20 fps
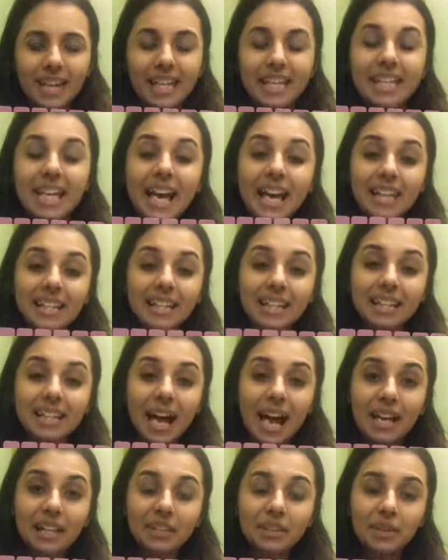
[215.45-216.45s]
Yes, it
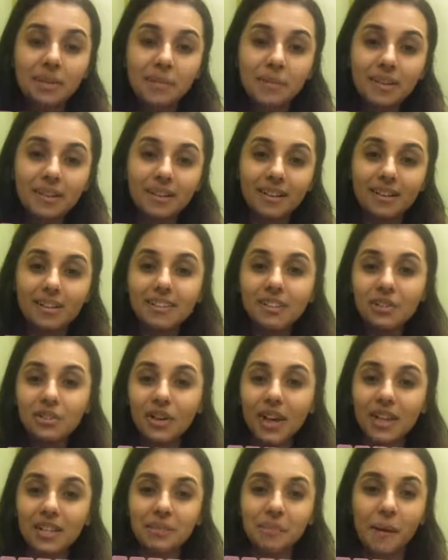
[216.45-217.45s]
has to be a
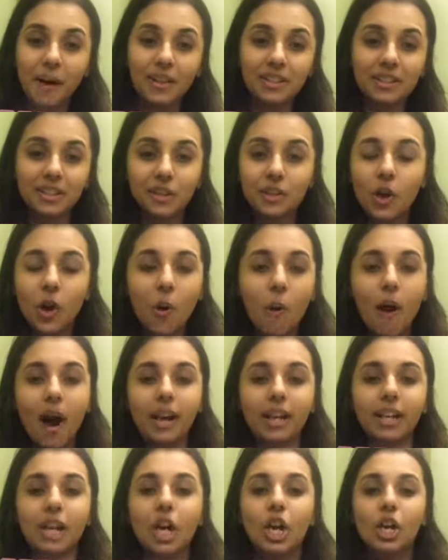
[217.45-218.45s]
stress buster. Don't
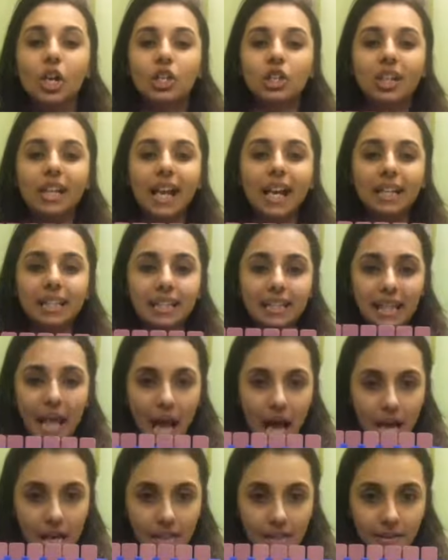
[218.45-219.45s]
worry. So let's
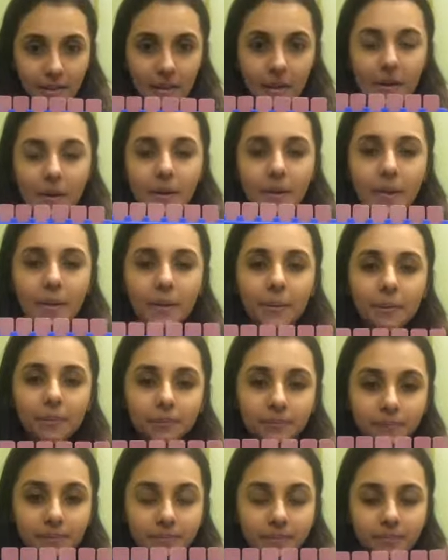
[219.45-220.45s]
start.
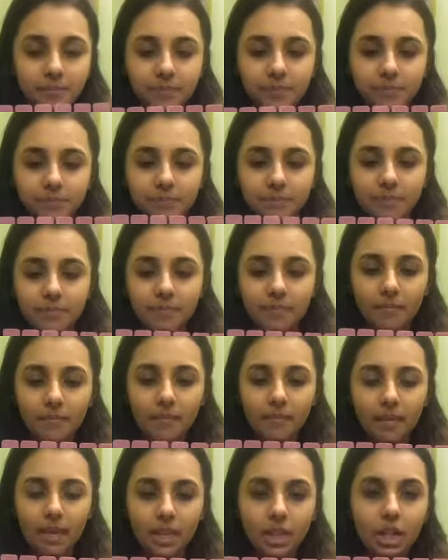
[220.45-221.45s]
Um,
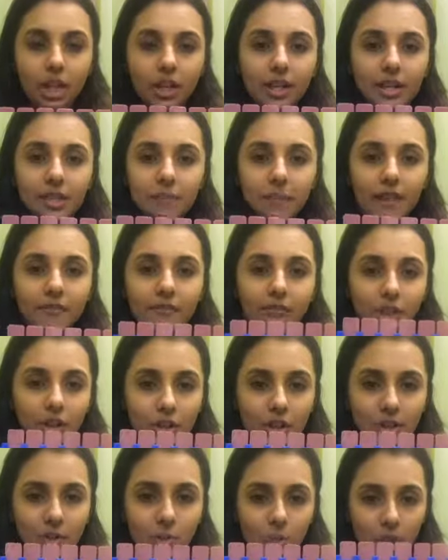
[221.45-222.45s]
here is my
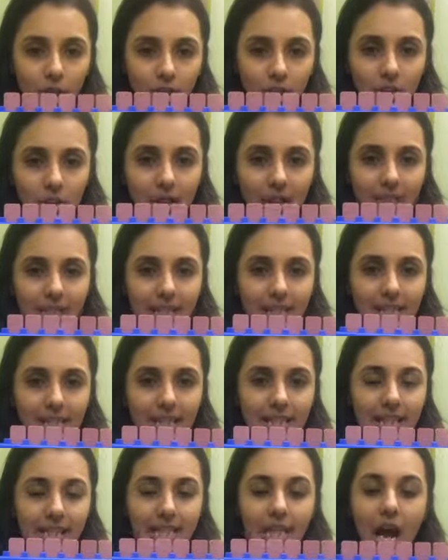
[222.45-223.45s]
first word. You guys
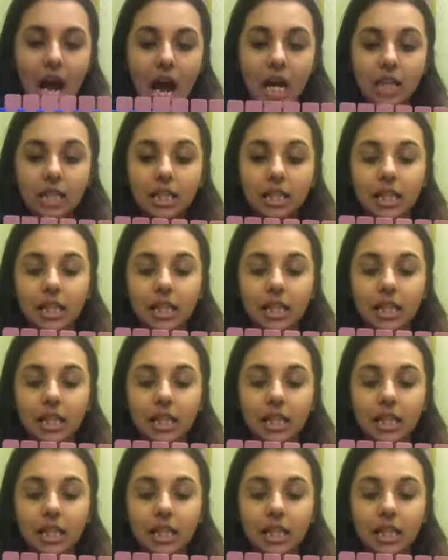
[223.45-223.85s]
can start